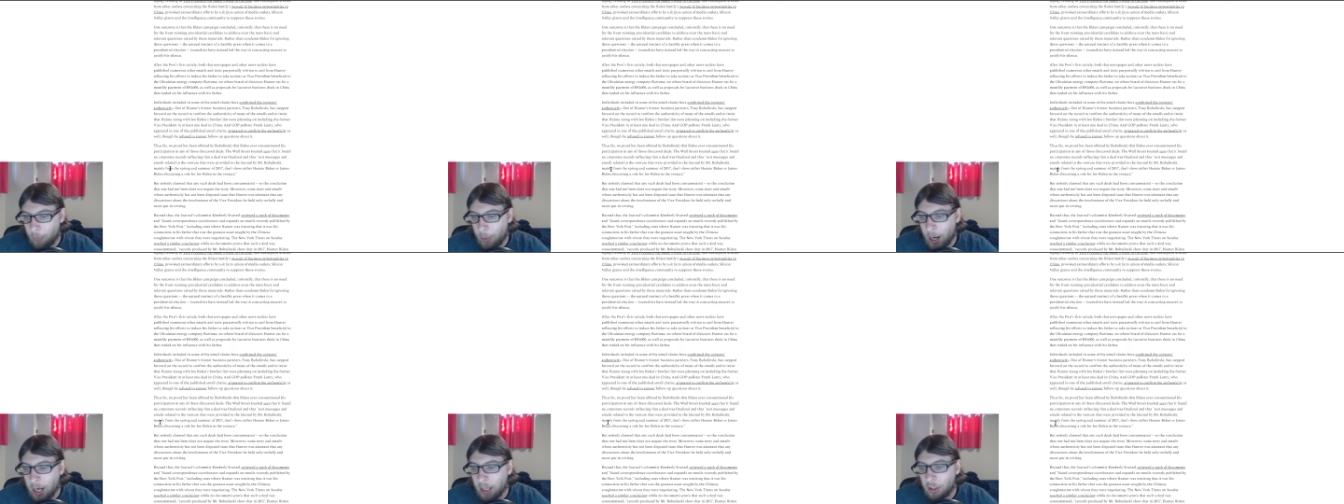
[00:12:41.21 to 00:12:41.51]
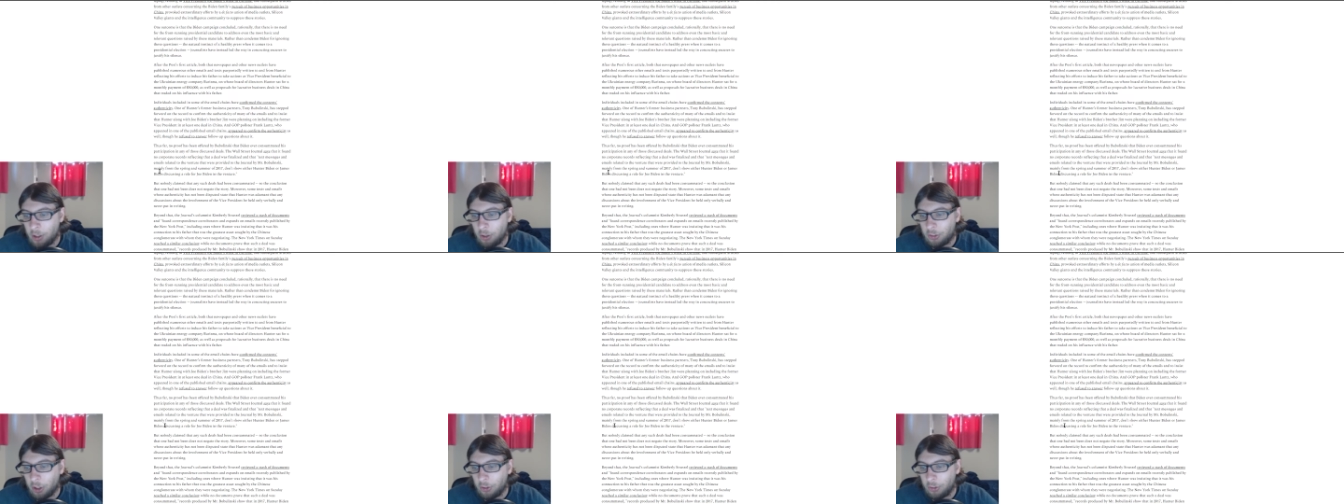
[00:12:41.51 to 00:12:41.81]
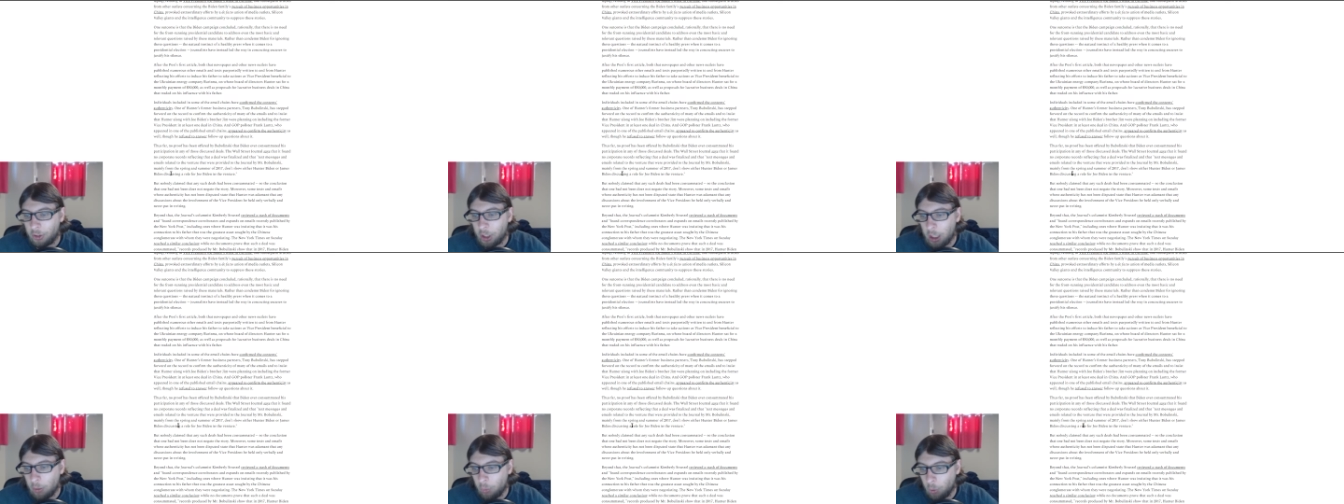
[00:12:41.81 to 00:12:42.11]
Biden
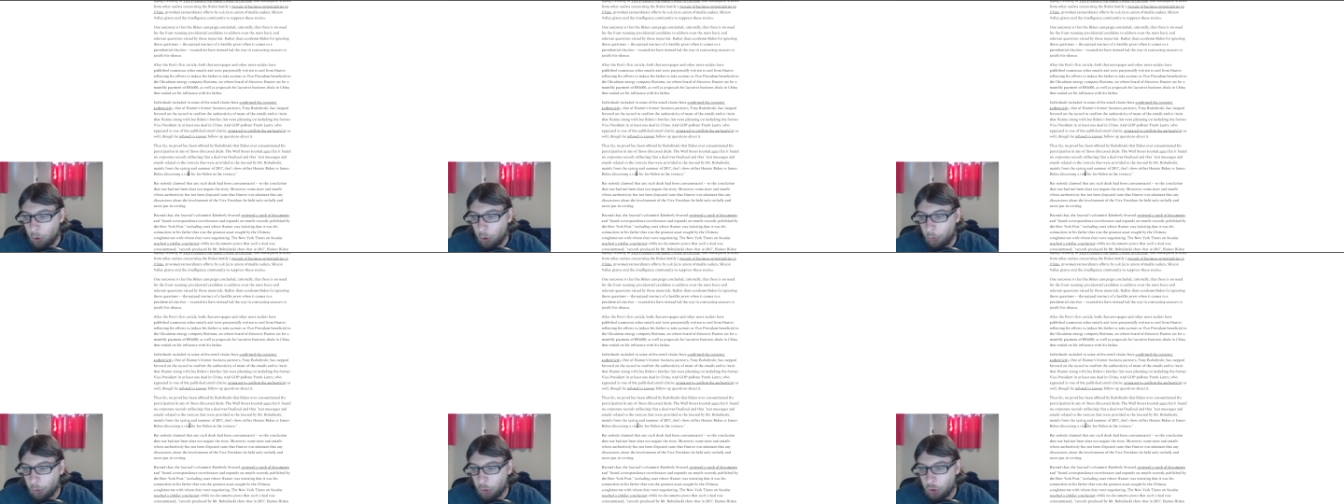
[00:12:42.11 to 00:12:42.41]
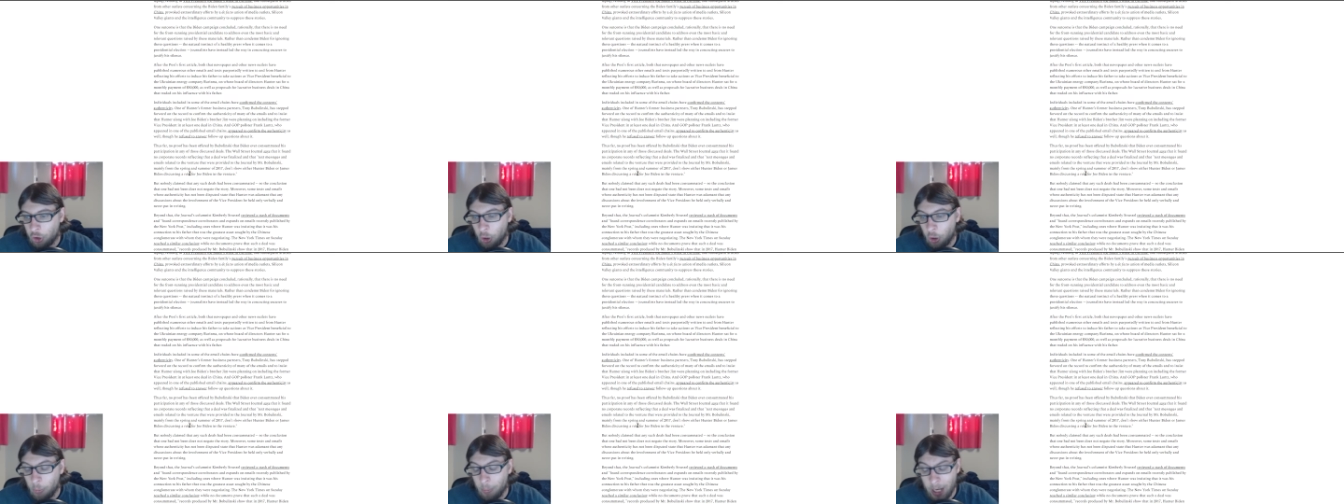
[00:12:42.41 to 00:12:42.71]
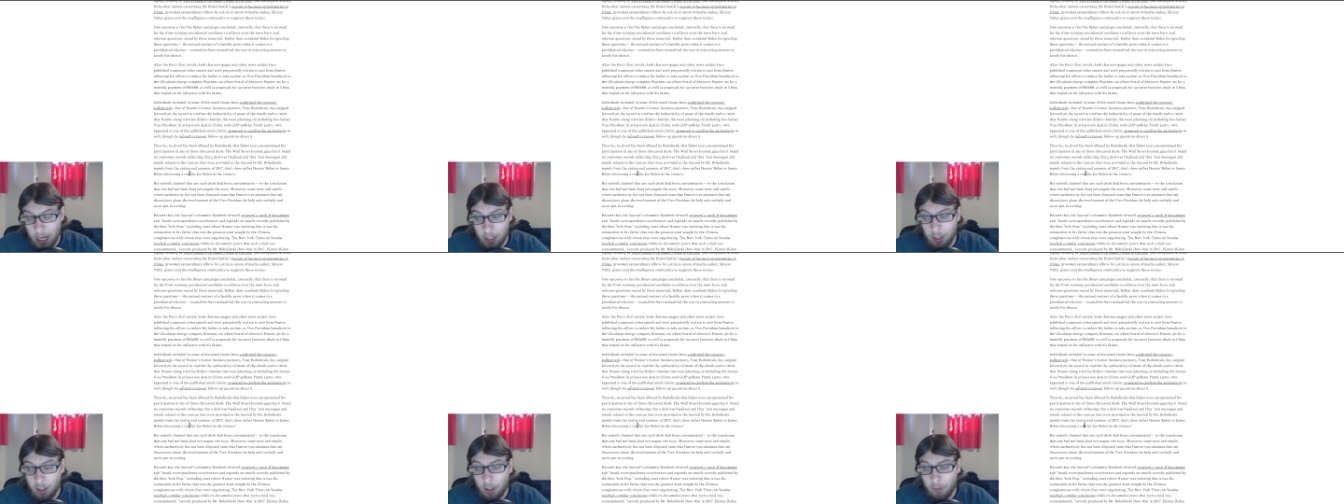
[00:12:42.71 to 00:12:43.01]
discussing a role for Joe
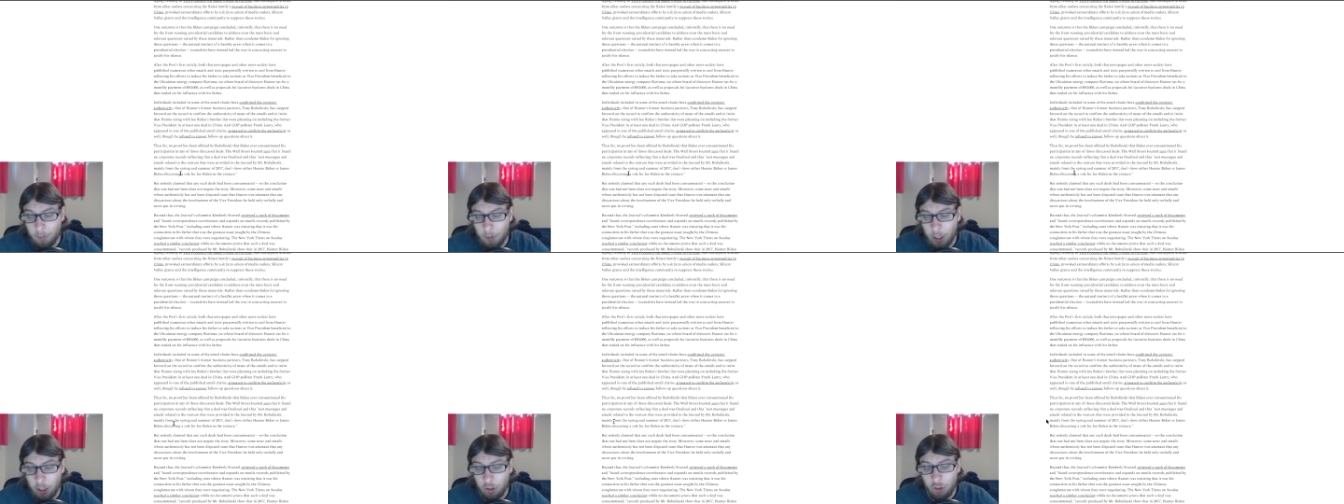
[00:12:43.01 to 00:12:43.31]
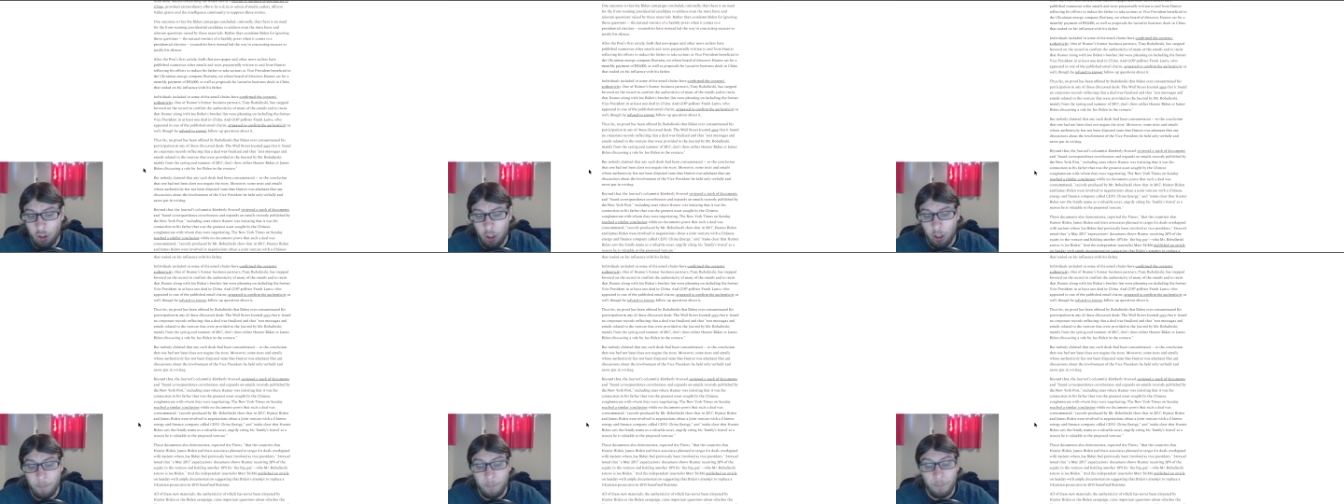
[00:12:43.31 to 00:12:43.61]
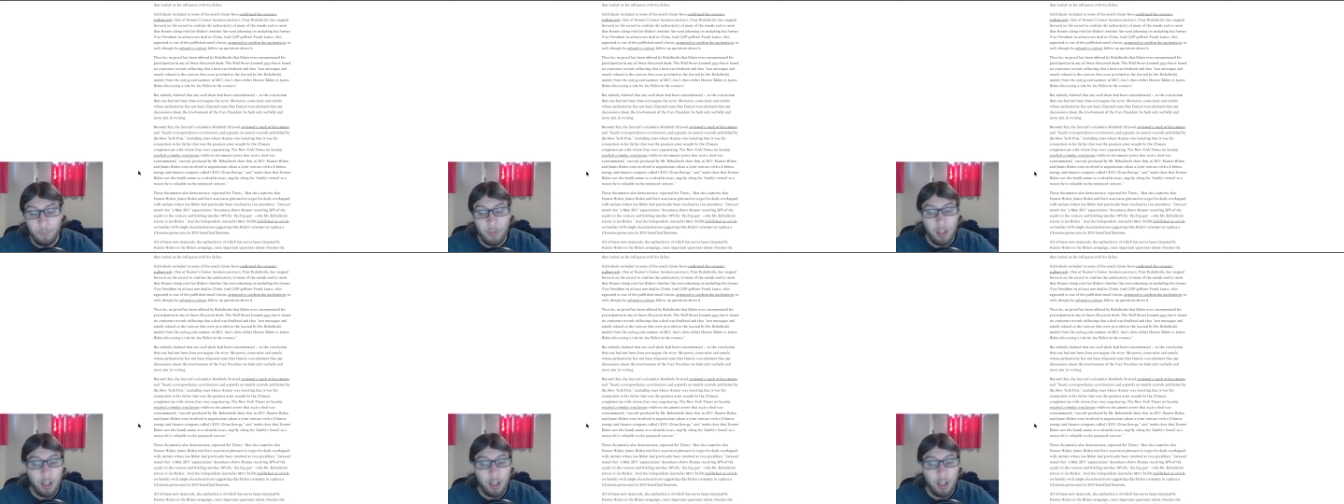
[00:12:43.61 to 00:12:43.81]
Biden in the venture.